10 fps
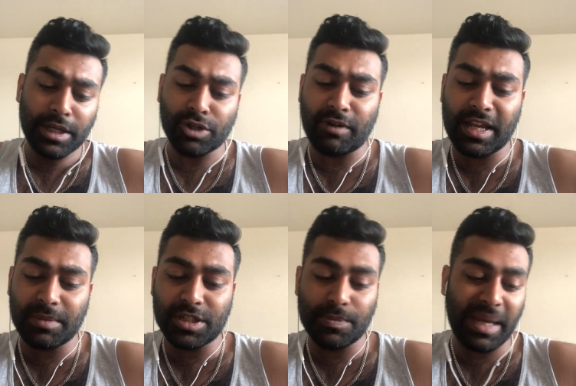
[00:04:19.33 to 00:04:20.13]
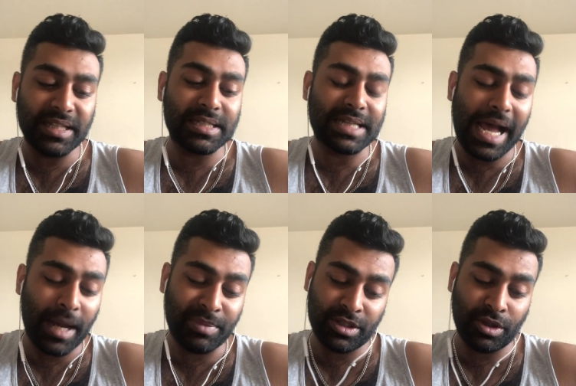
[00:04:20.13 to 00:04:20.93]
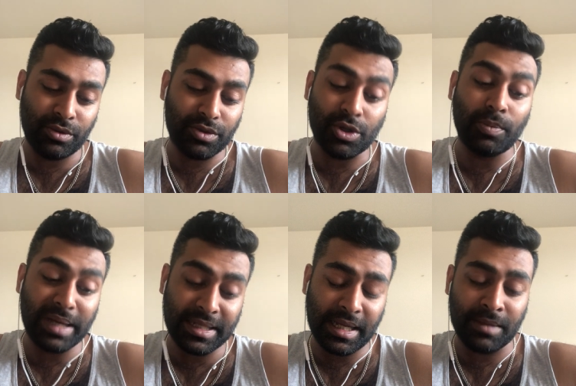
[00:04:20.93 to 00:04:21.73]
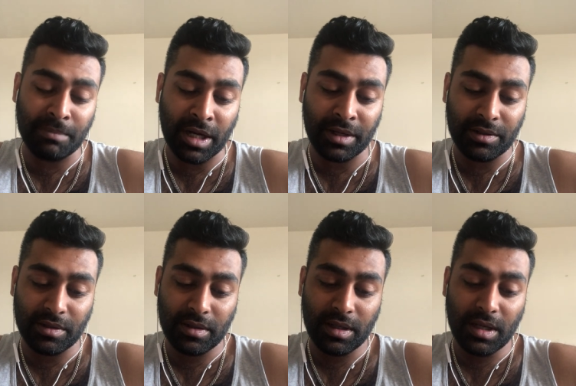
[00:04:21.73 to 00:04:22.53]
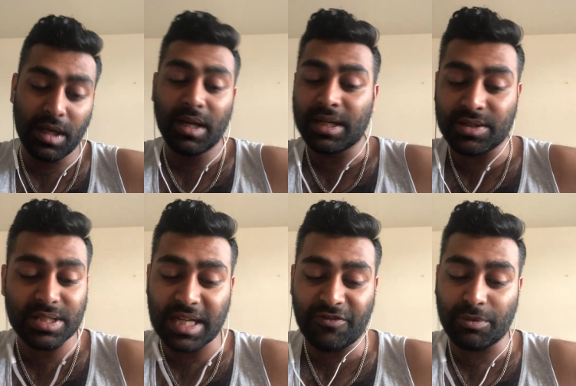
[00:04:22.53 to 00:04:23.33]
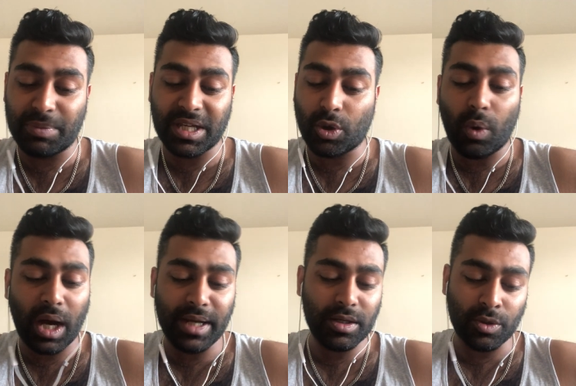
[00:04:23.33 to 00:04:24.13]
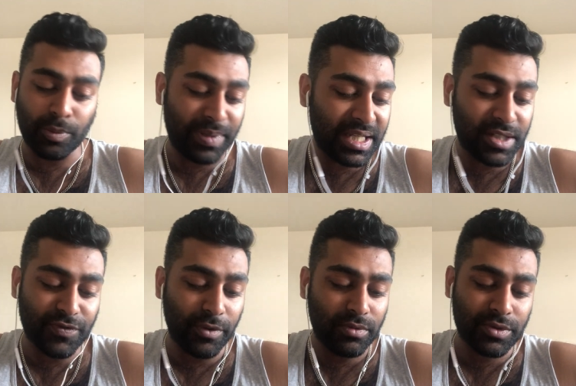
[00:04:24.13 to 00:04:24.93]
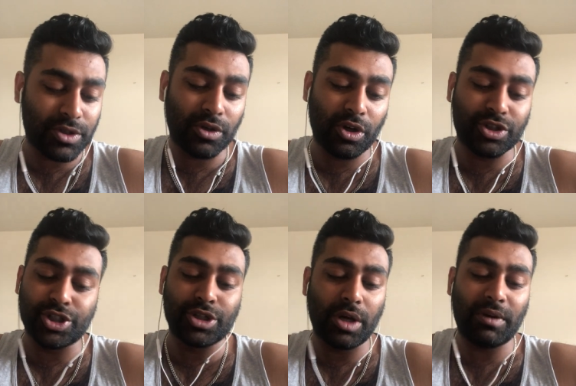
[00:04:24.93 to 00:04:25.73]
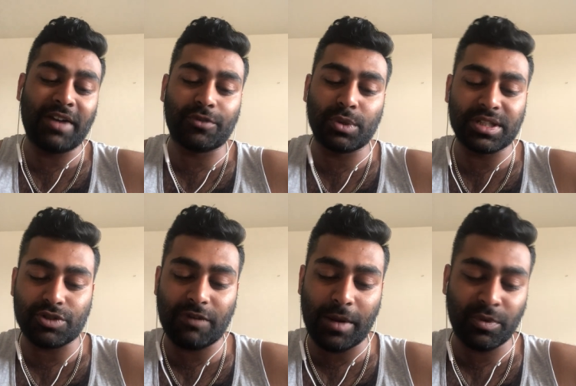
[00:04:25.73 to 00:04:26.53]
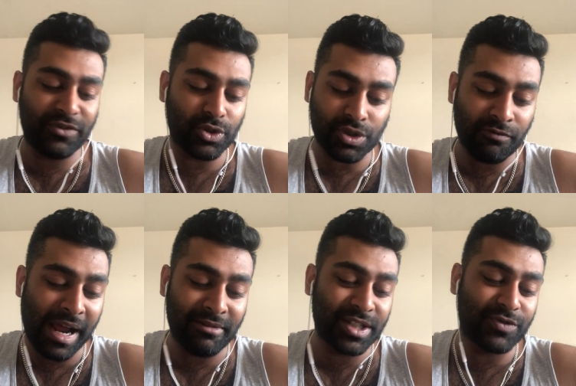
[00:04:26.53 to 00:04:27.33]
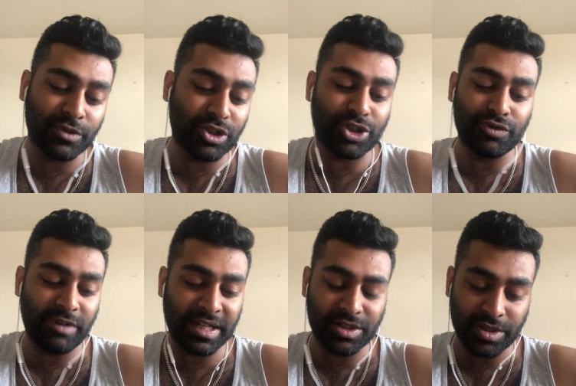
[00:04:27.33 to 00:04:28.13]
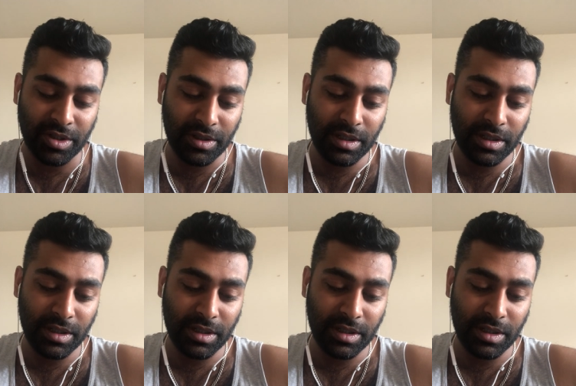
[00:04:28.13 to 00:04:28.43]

You're aiming to make this a habit though, so bear that in mind. It doesn't have to be quiet or peaceful, so long as you don't have to interact with your surroundings for the duration.